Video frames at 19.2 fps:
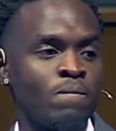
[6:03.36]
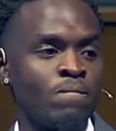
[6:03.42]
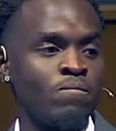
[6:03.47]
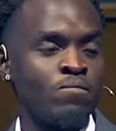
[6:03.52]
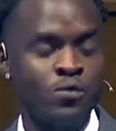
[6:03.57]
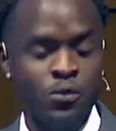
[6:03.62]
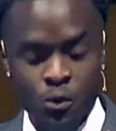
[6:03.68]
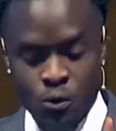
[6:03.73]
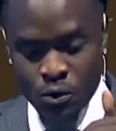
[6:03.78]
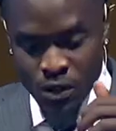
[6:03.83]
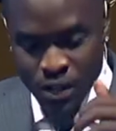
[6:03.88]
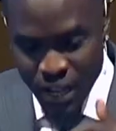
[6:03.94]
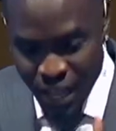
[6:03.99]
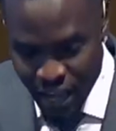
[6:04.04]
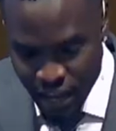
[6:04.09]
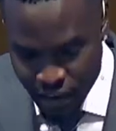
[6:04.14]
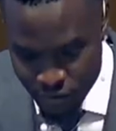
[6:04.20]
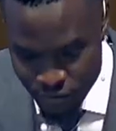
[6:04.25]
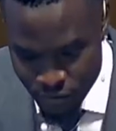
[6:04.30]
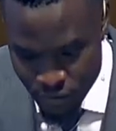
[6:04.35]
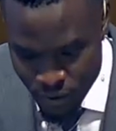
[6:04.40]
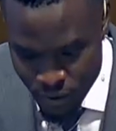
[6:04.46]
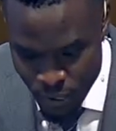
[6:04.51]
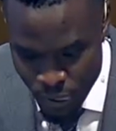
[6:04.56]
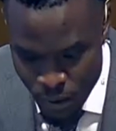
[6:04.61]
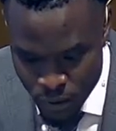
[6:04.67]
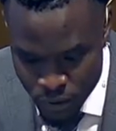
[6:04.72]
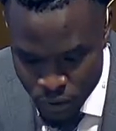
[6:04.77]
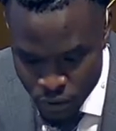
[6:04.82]
through life
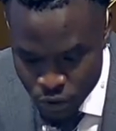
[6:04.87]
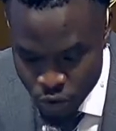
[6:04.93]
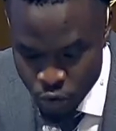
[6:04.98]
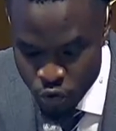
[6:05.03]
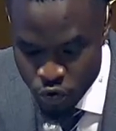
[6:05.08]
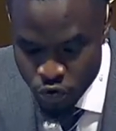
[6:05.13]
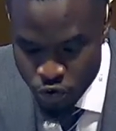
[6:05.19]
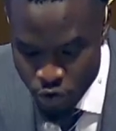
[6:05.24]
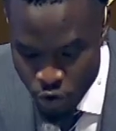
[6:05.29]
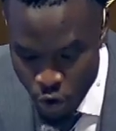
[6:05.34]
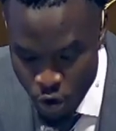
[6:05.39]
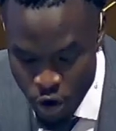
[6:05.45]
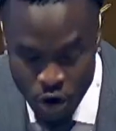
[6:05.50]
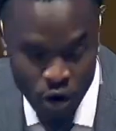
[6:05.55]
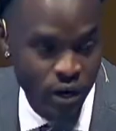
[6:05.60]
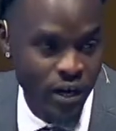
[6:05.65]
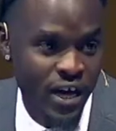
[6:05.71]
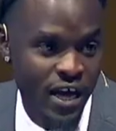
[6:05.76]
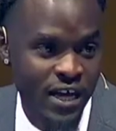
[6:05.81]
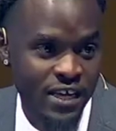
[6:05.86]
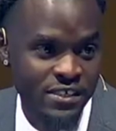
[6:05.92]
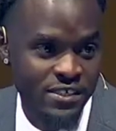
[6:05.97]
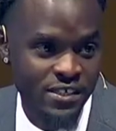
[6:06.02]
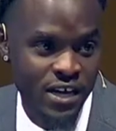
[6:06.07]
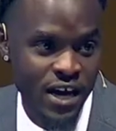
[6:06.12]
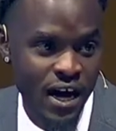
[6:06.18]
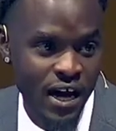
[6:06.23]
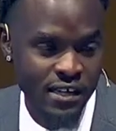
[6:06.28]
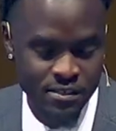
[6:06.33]
to yawn as
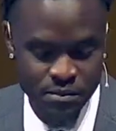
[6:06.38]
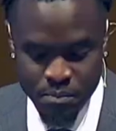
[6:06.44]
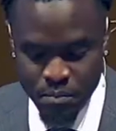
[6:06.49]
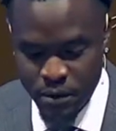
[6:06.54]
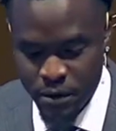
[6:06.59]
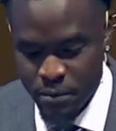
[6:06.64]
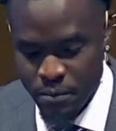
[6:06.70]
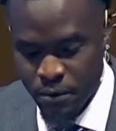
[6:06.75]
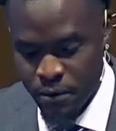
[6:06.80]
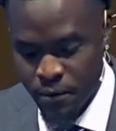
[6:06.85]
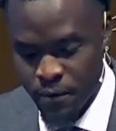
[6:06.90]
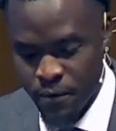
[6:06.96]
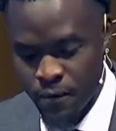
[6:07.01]
God's people.